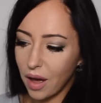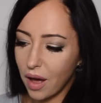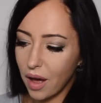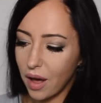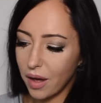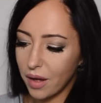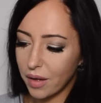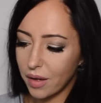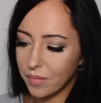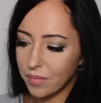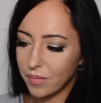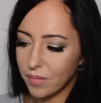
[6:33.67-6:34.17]

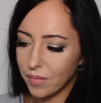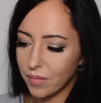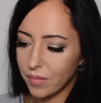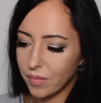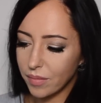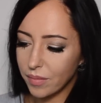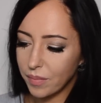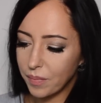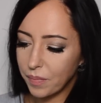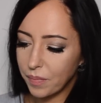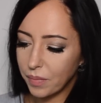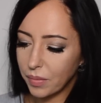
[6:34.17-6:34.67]
Um,
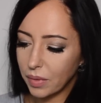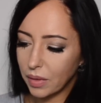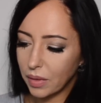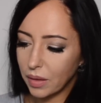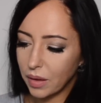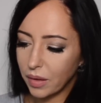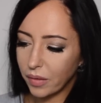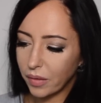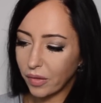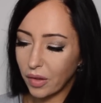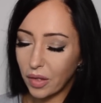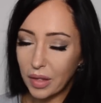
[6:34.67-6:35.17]

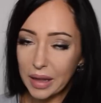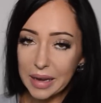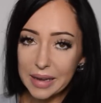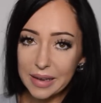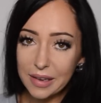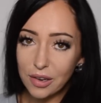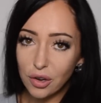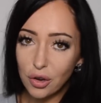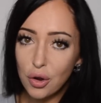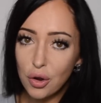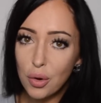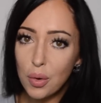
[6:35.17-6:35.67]
so they
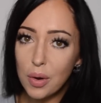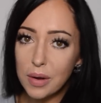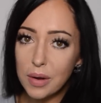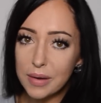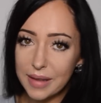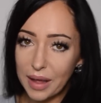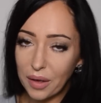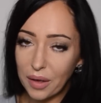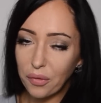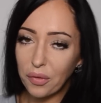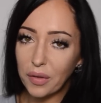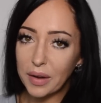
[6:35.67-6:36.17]
do
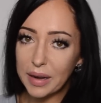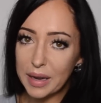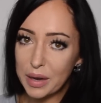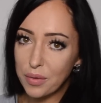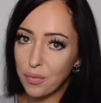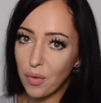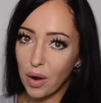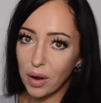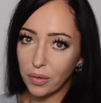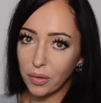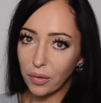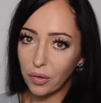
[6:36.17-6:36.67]
definitely
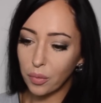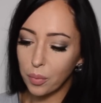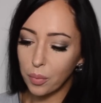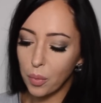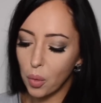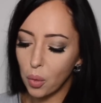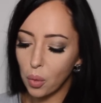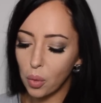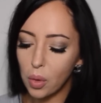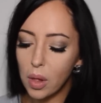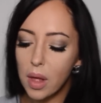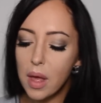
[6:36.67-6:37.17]
run
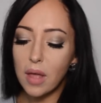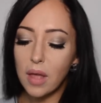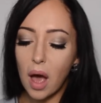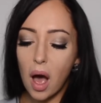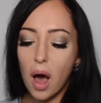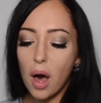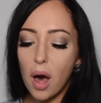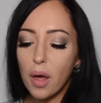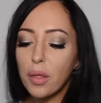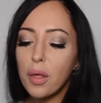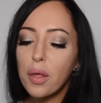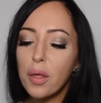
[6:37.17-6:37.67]
small. The
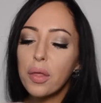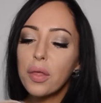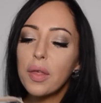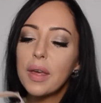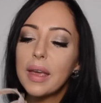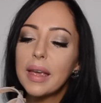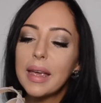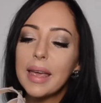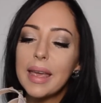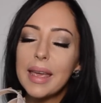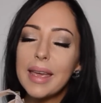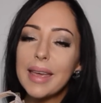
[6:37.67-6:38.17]
other
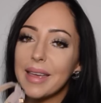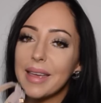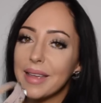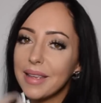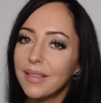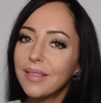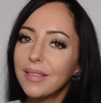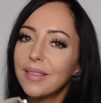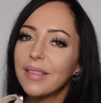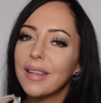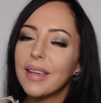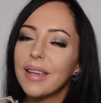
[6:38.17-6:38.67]
thing
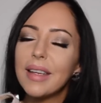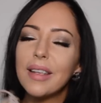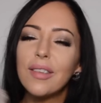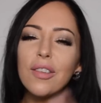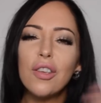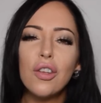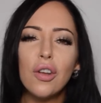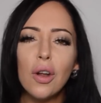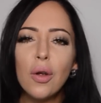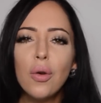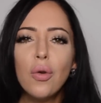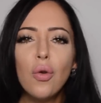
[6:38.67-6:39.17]
is, is
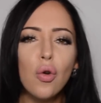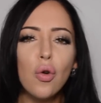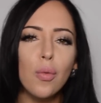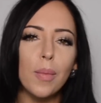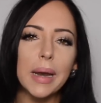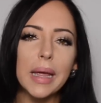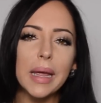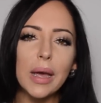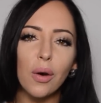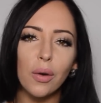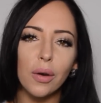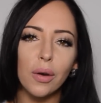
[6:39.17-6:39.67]
you know
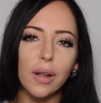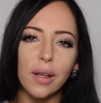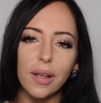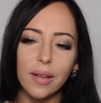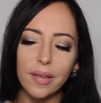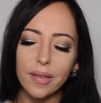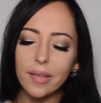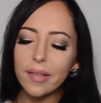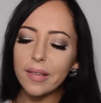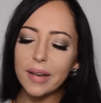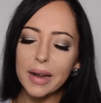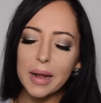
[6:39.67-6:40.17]
normally on a
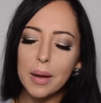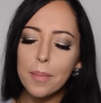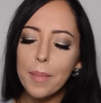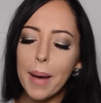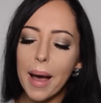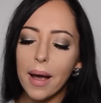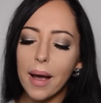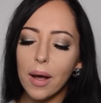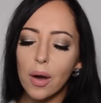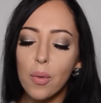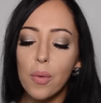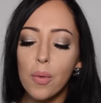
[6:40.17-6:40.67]

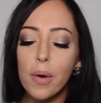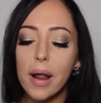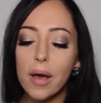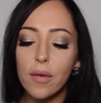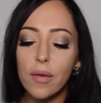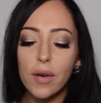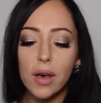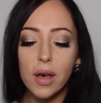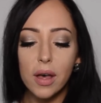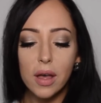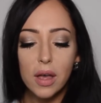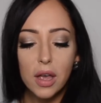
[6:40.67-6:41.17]
slingback or
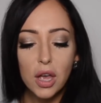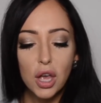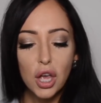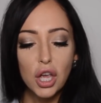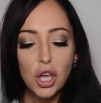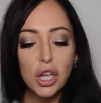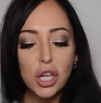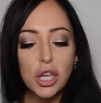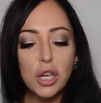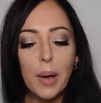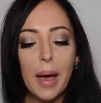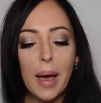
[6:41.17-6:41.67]
whatever,
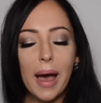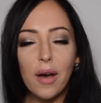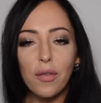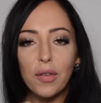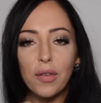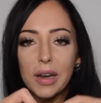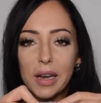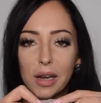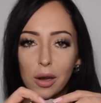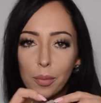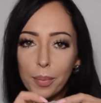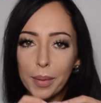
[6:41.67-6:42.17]
you have a
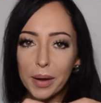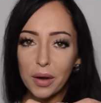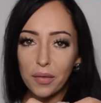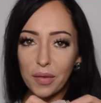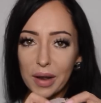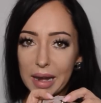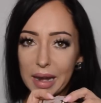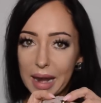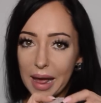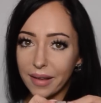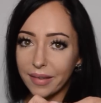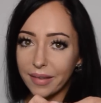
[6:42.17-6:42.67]
little bit of
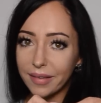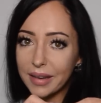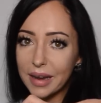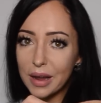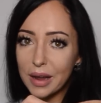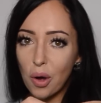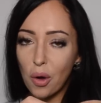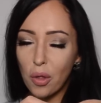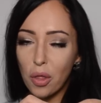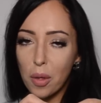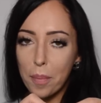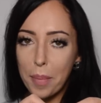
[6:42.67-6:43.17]

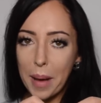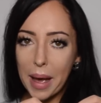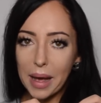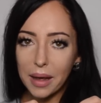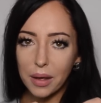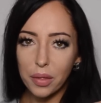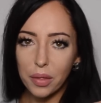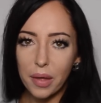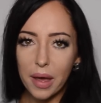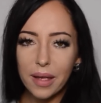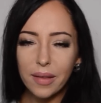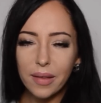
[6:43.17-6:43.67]
elastic on the
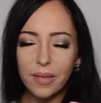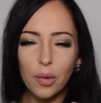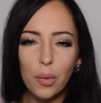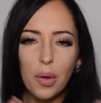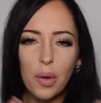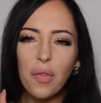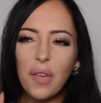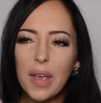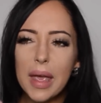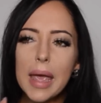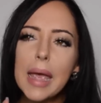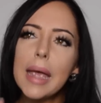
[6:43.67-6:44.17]
back there. So
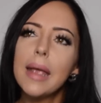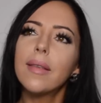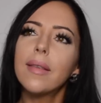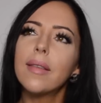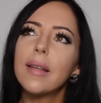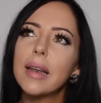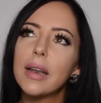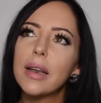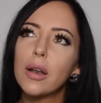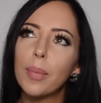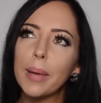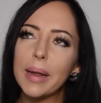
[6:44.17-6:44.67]
if it is
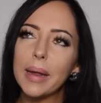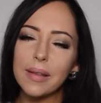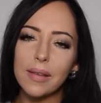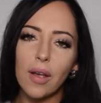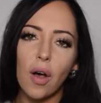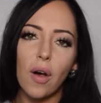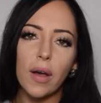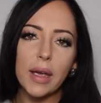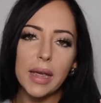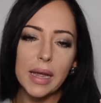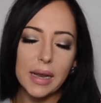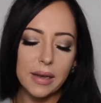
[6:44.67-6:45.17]
a little bit
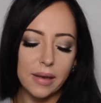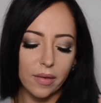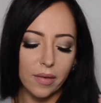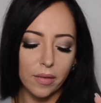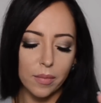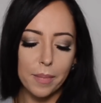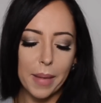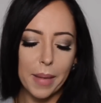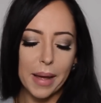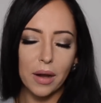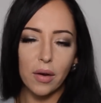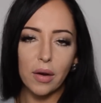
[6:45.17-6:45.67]
tight, it
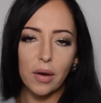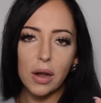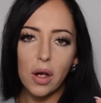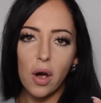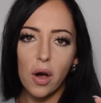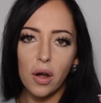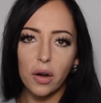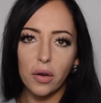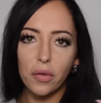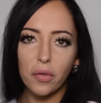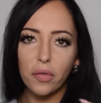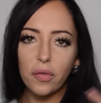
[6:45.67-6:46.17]
doesn't matter. It
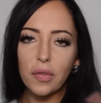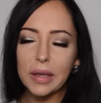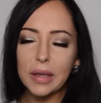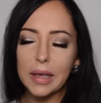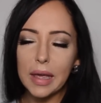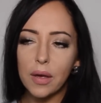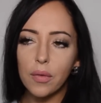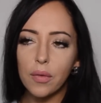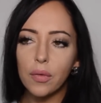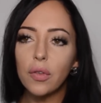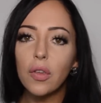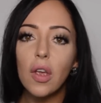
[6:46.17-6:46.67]
kind of
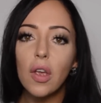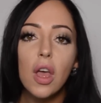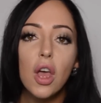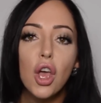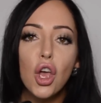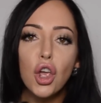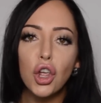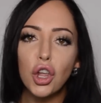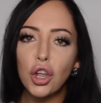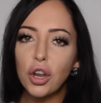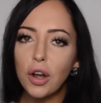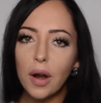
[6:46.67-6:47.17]
gives
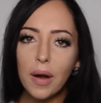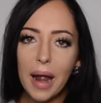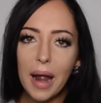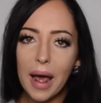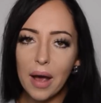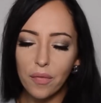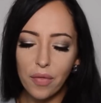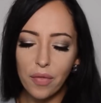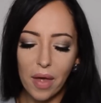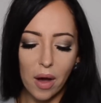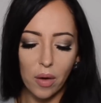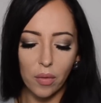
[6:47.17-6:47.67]
you don't
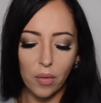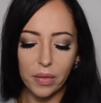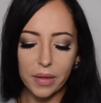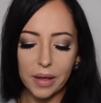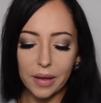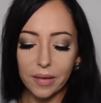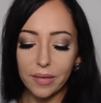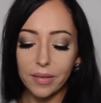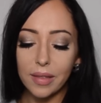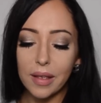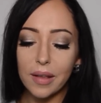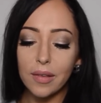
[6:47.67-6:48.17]
have that on
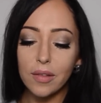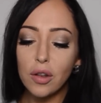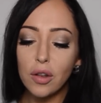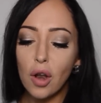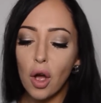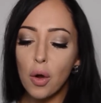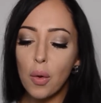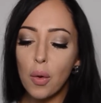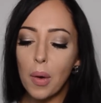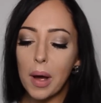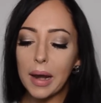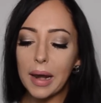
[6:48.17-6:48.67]
this. There's
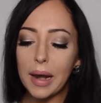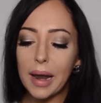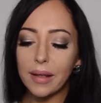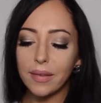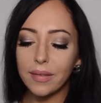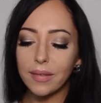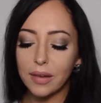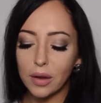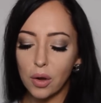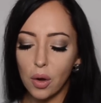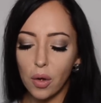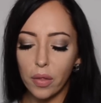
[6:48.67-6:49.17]
no
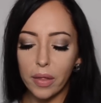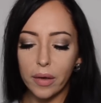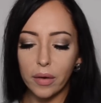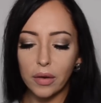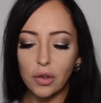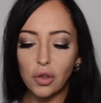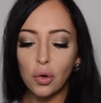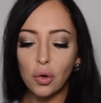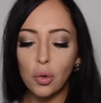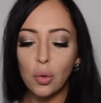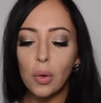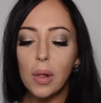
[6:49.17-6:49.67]
elastic on there
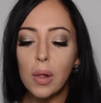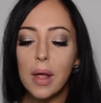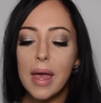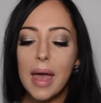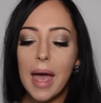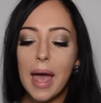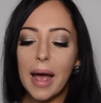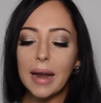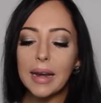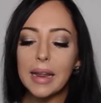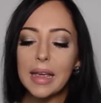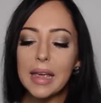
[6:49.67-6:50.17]
at all.
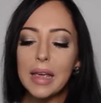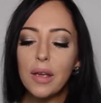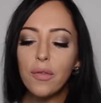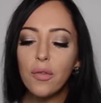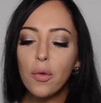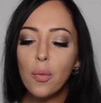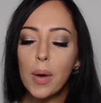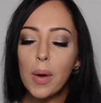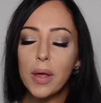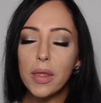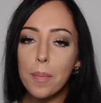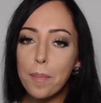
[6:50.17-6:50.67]
And
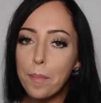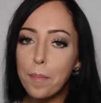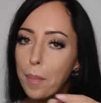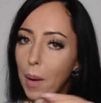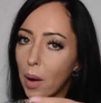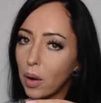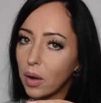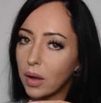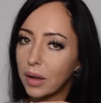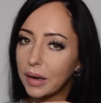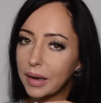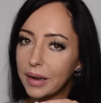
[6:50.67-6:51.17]
even where the
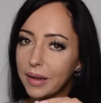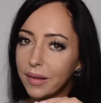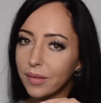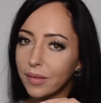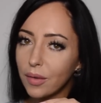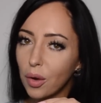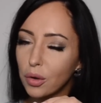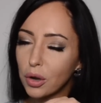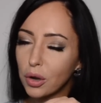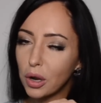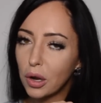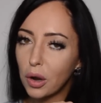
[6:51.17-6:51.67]
buckle is
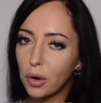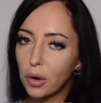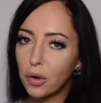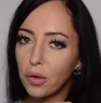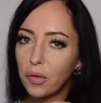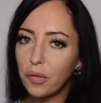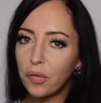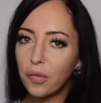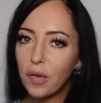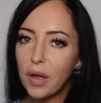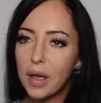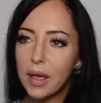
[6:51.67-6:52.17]
on a lot
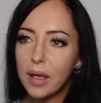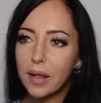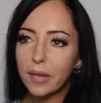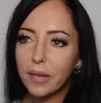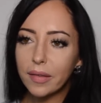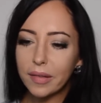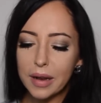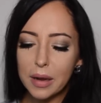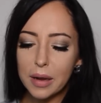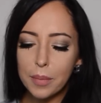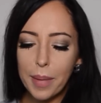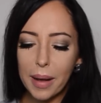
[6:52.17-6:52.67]
of
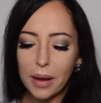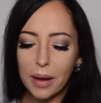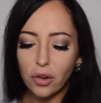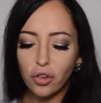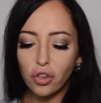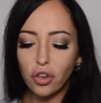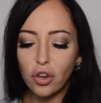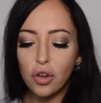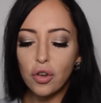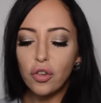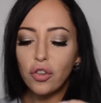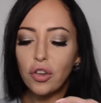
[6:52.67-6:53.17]
slingback
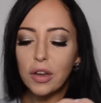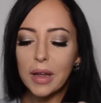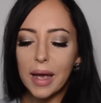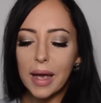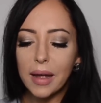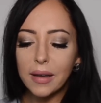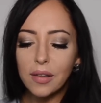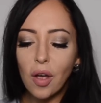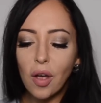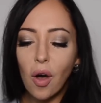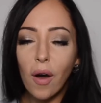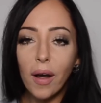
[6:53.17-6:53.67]
shoes, you
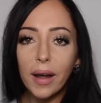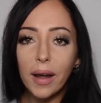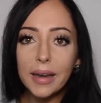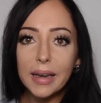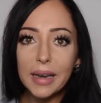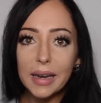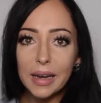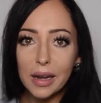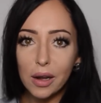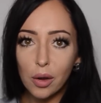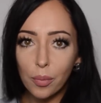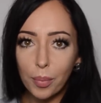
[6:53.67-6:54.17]
get a
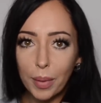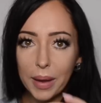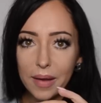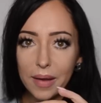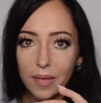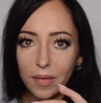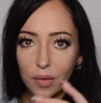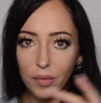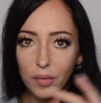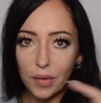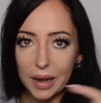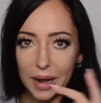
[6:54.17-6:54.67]
tiny little
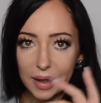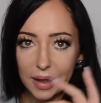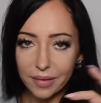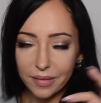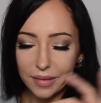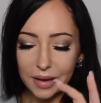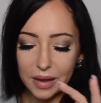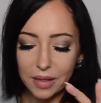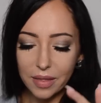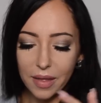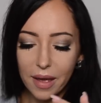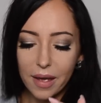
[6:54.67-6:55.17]
piece of
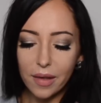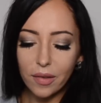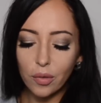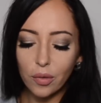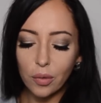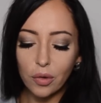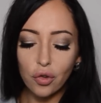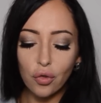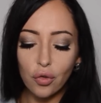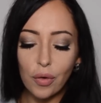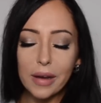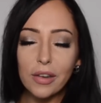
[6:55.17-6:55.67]
elastic there so
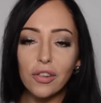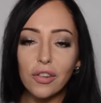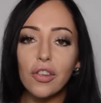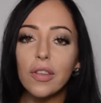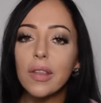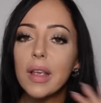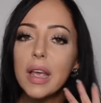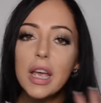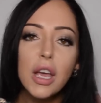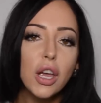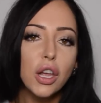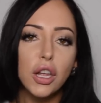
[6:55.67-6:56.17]
it stretches.
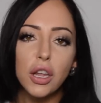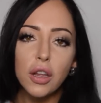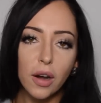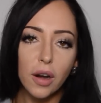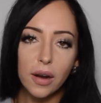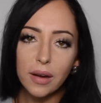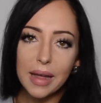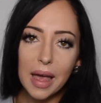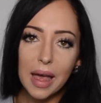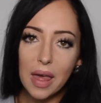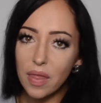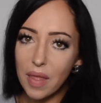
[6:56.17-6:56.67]
You
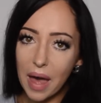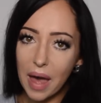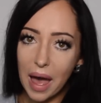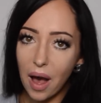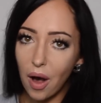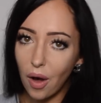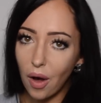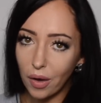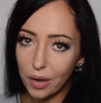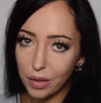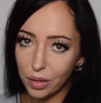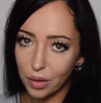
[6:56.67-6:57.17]
don't get
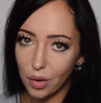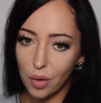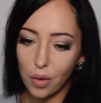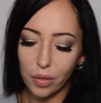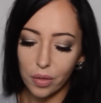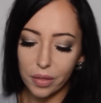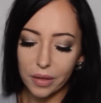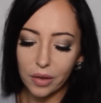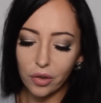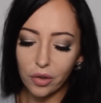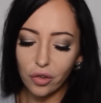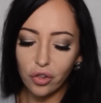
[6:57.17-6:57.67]
that either
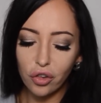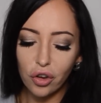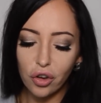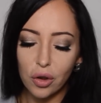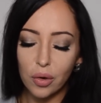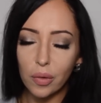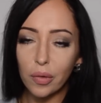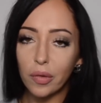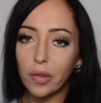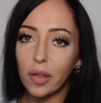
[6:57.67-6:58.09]
on this shoe.